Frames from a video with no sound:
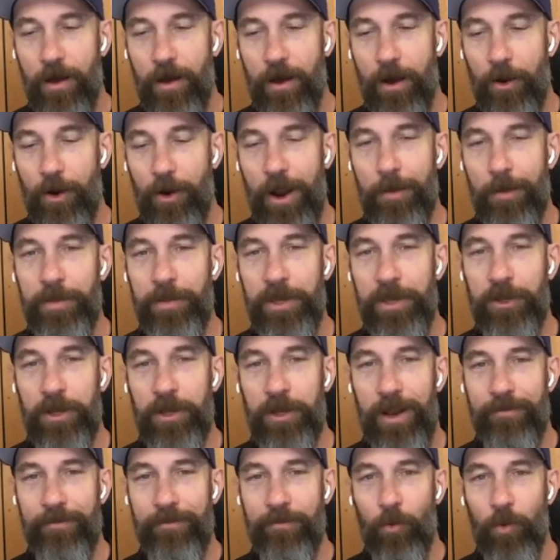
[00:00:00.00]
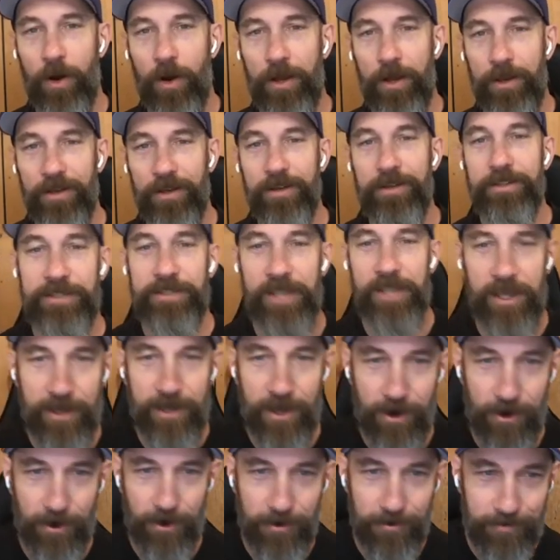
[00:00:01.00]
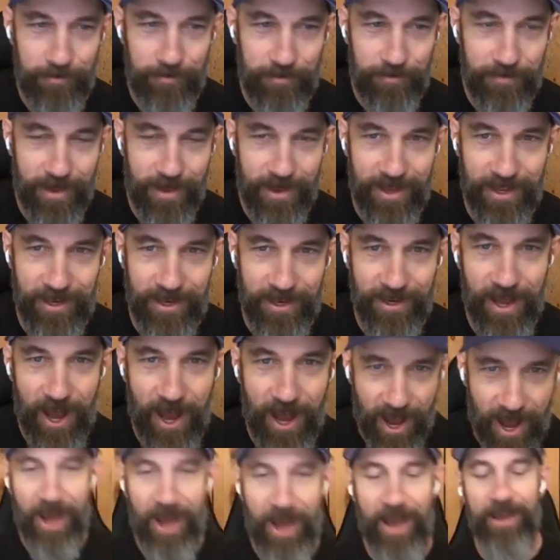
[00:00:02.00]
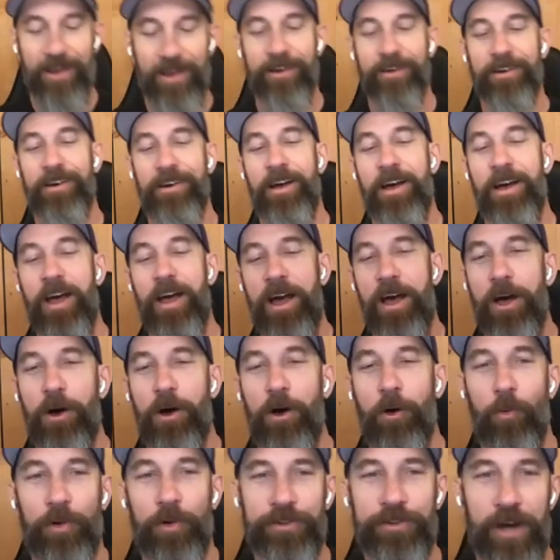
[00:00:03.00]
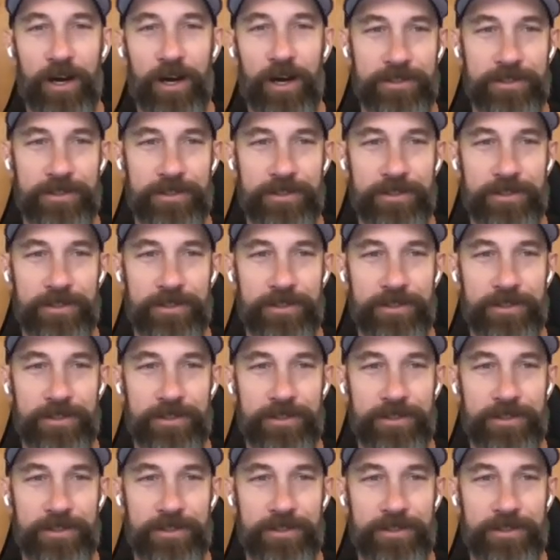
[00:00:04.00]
All right. Be good, everyone. Take care. And I will talk to you.